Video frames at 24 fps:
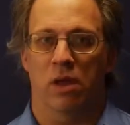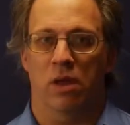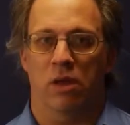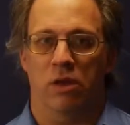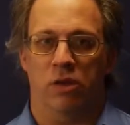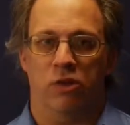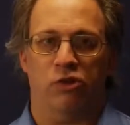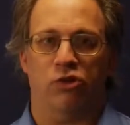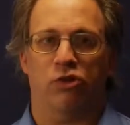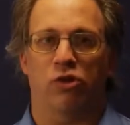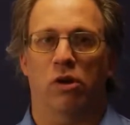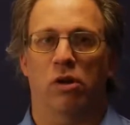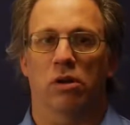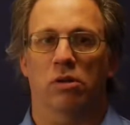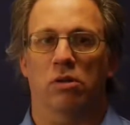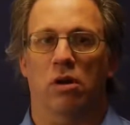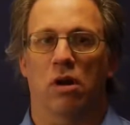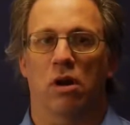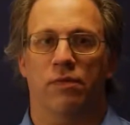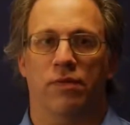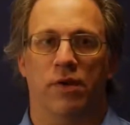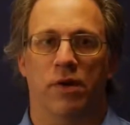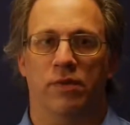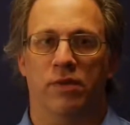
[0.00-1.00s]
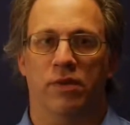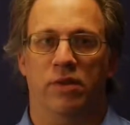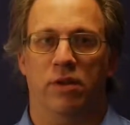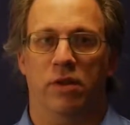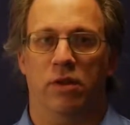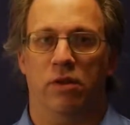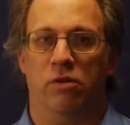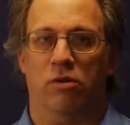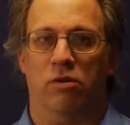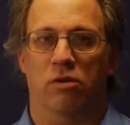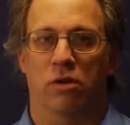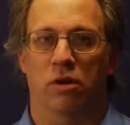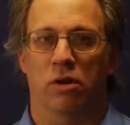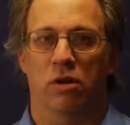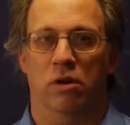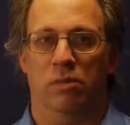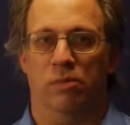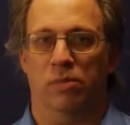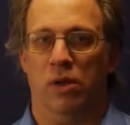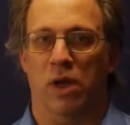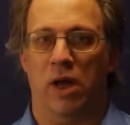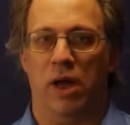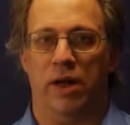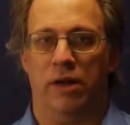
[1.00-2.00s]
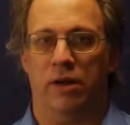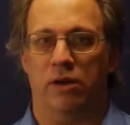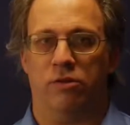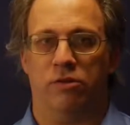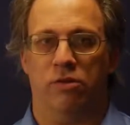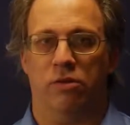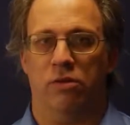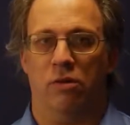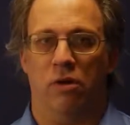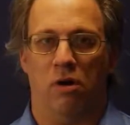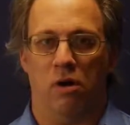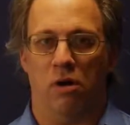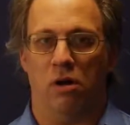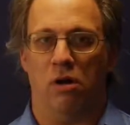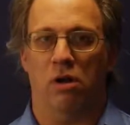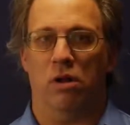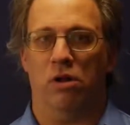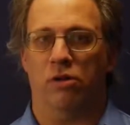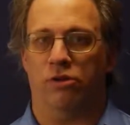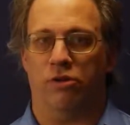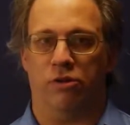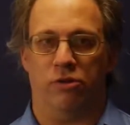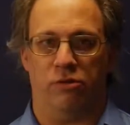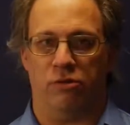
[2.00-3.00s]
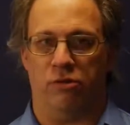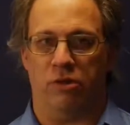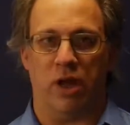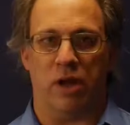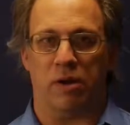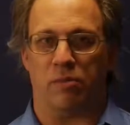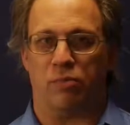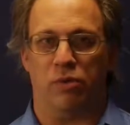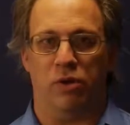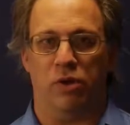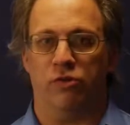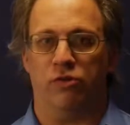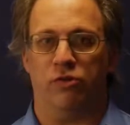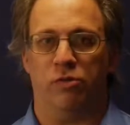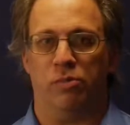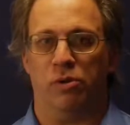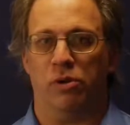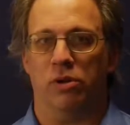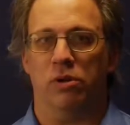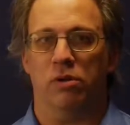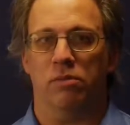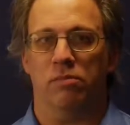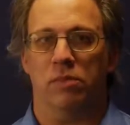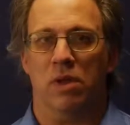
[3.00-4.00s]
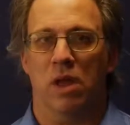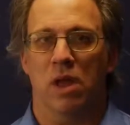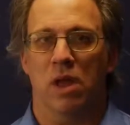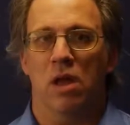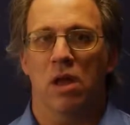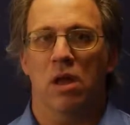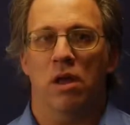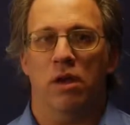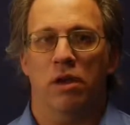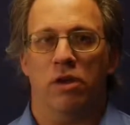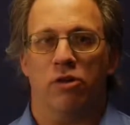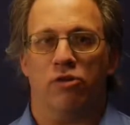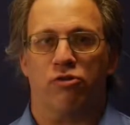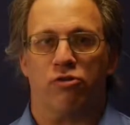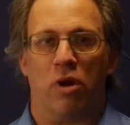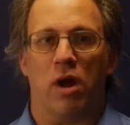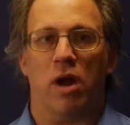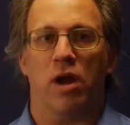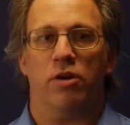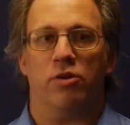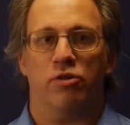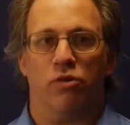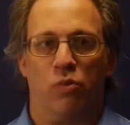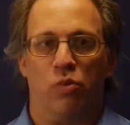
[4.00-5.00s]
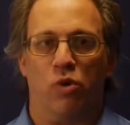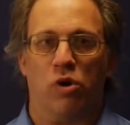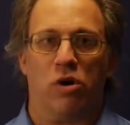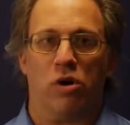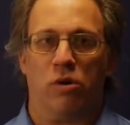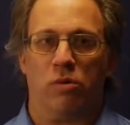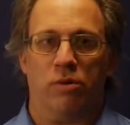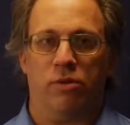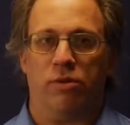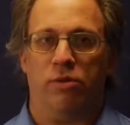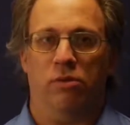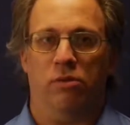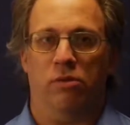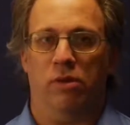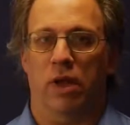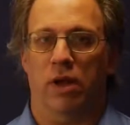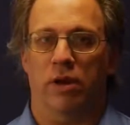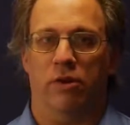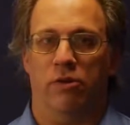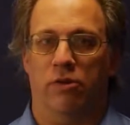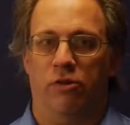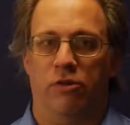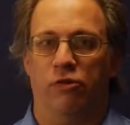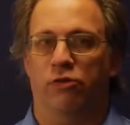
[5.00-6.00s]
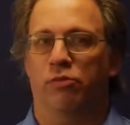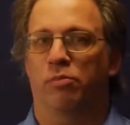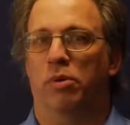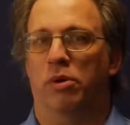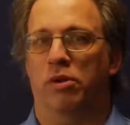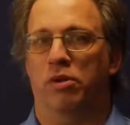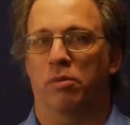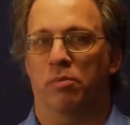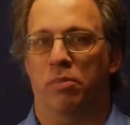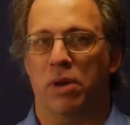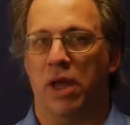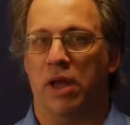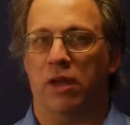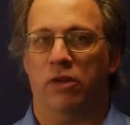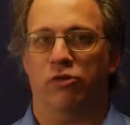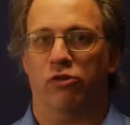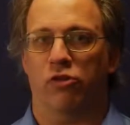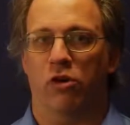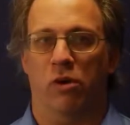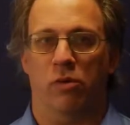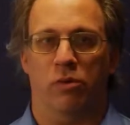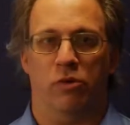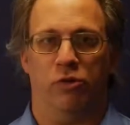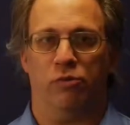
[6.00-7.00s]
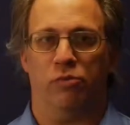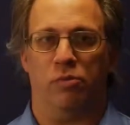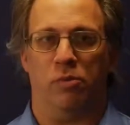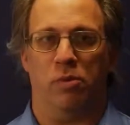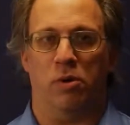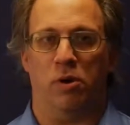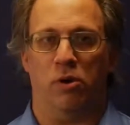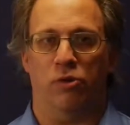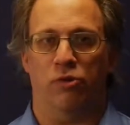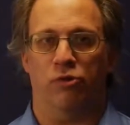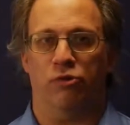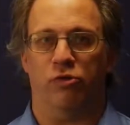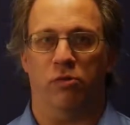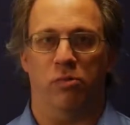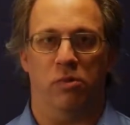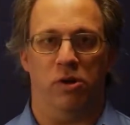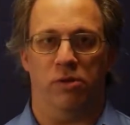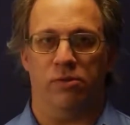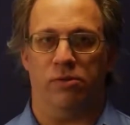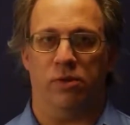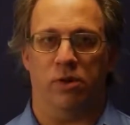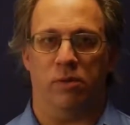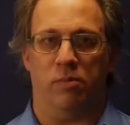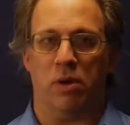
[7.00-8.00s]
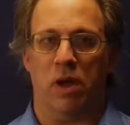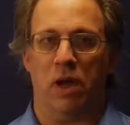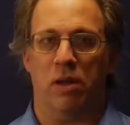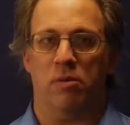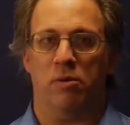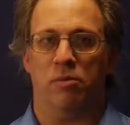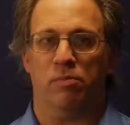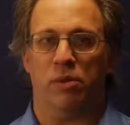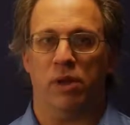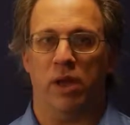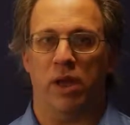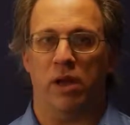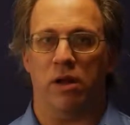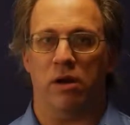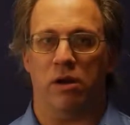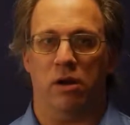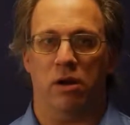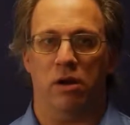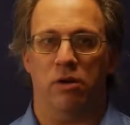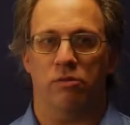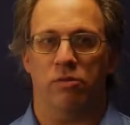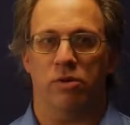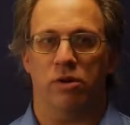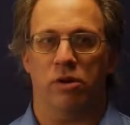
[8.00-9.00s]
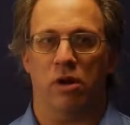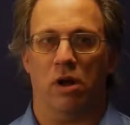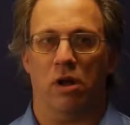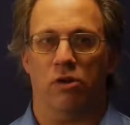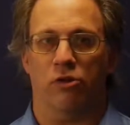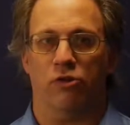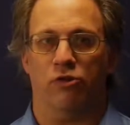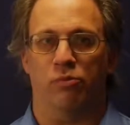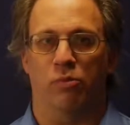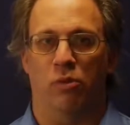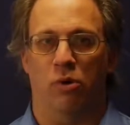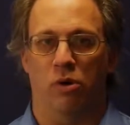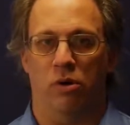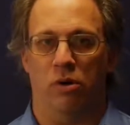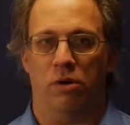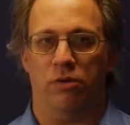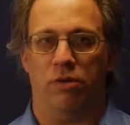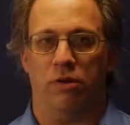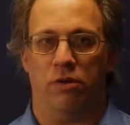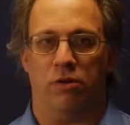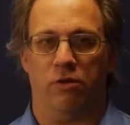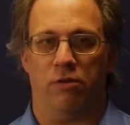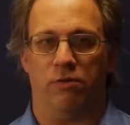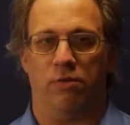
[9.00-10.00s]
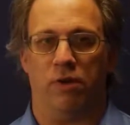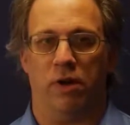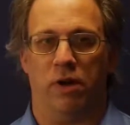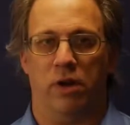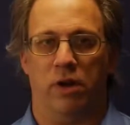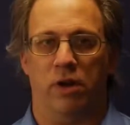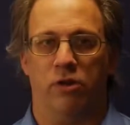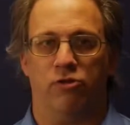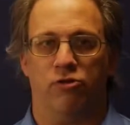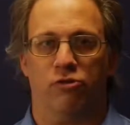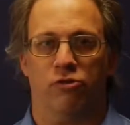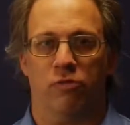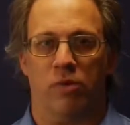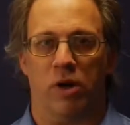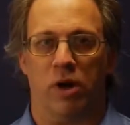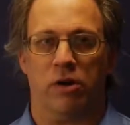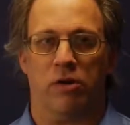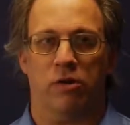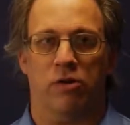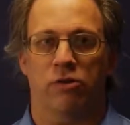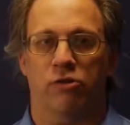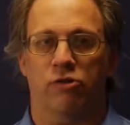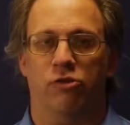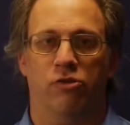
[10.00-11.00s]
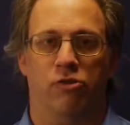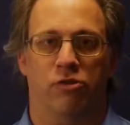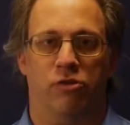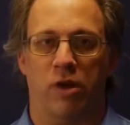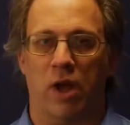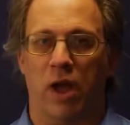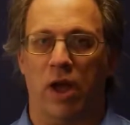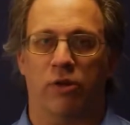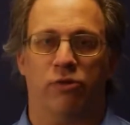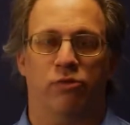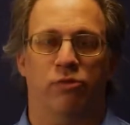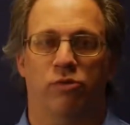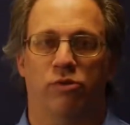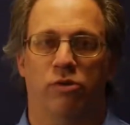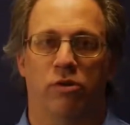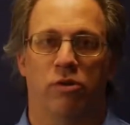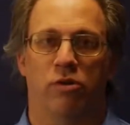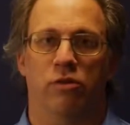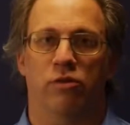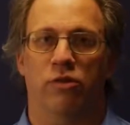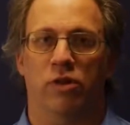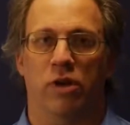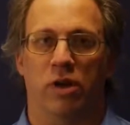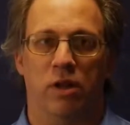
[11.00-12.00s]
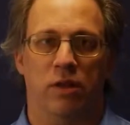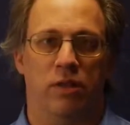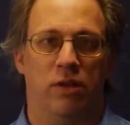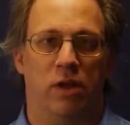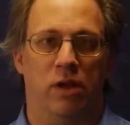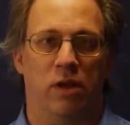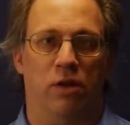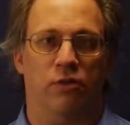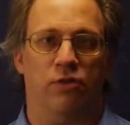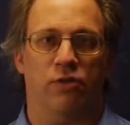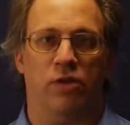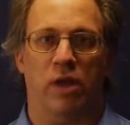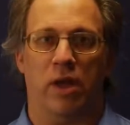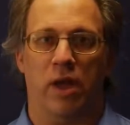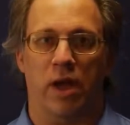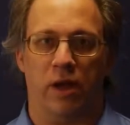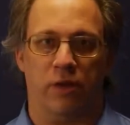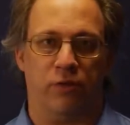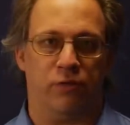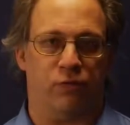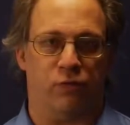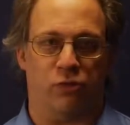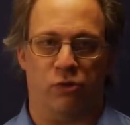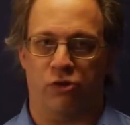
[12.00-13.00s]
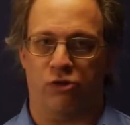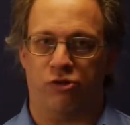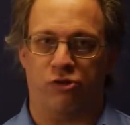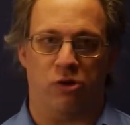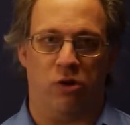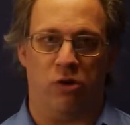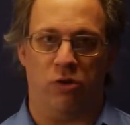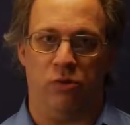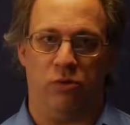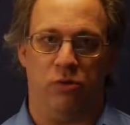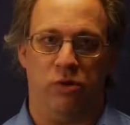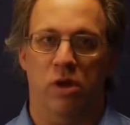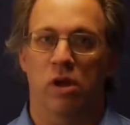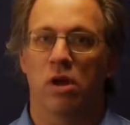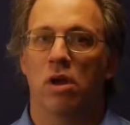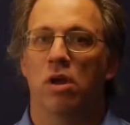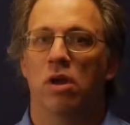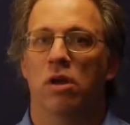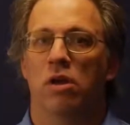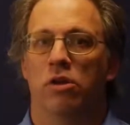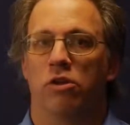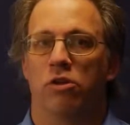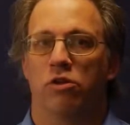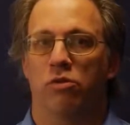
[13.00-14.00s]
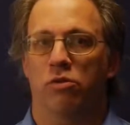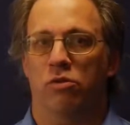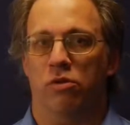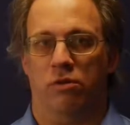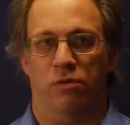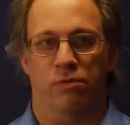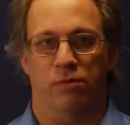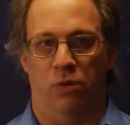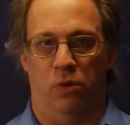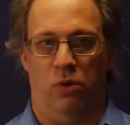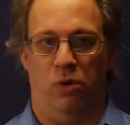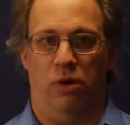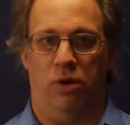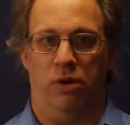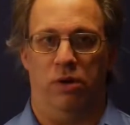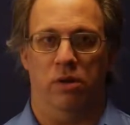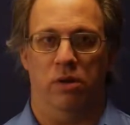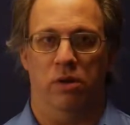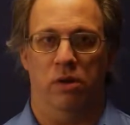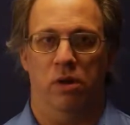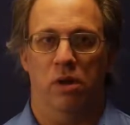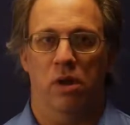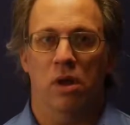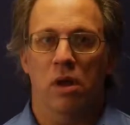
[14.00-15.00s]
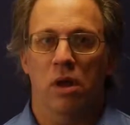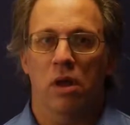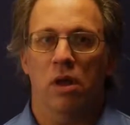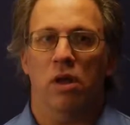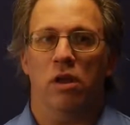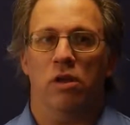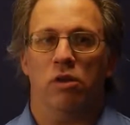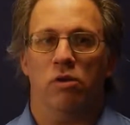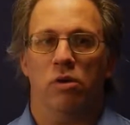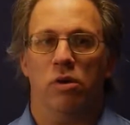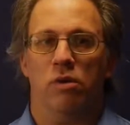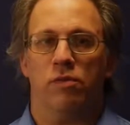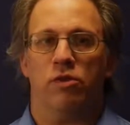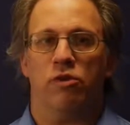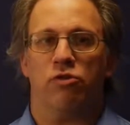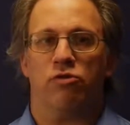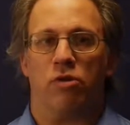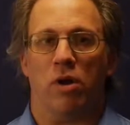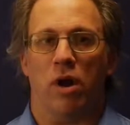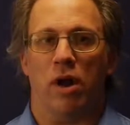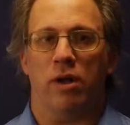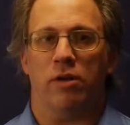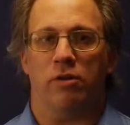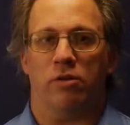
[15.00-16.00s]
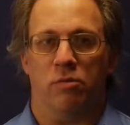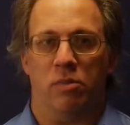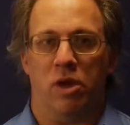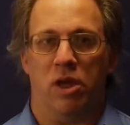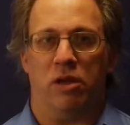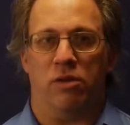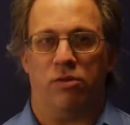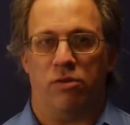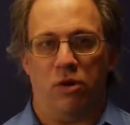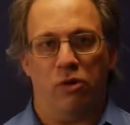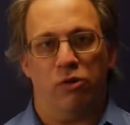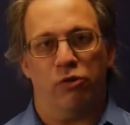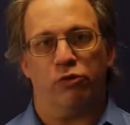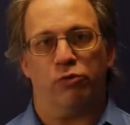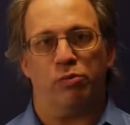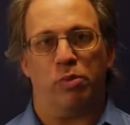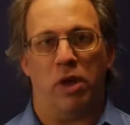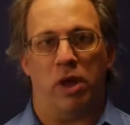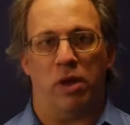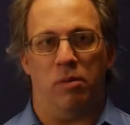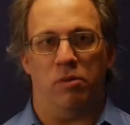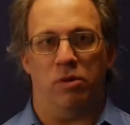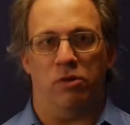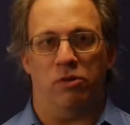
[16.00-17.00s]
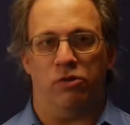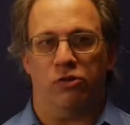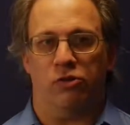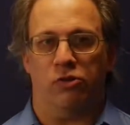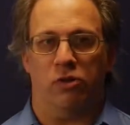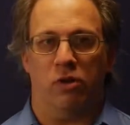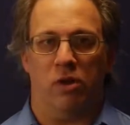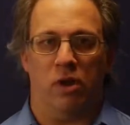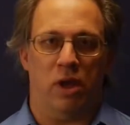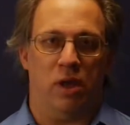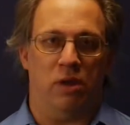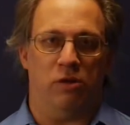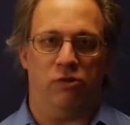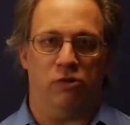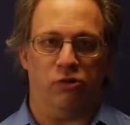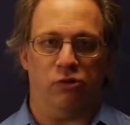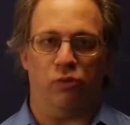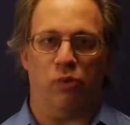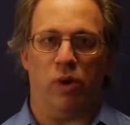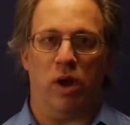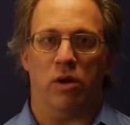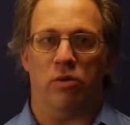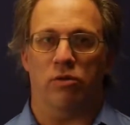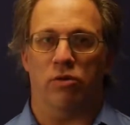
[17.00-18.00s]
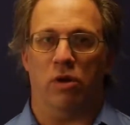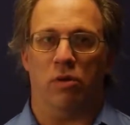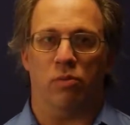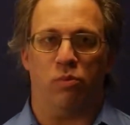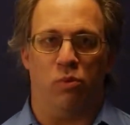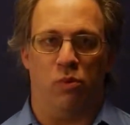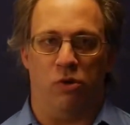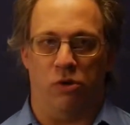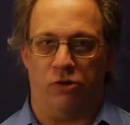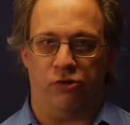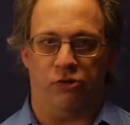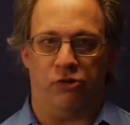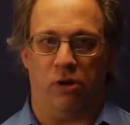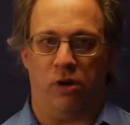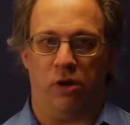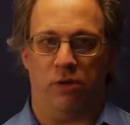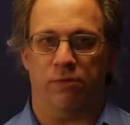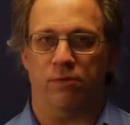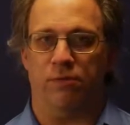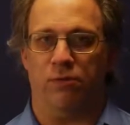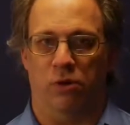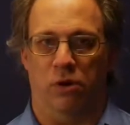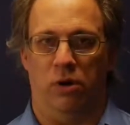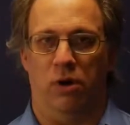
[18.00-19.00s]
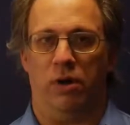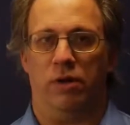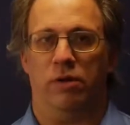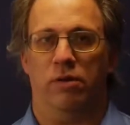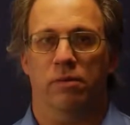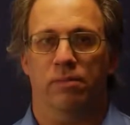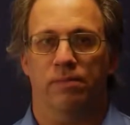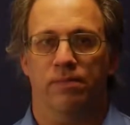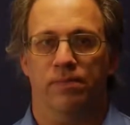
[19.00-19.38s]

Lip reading: You sold off everything you could and applied it all to debt principal. You tried to work with your lenders, but the banks always proposed a monthly payment plan $100 more than your financial records, your tax returns, and anything else they asked for showed you could afford. You even tried to make those payments and just wound up worse off for it.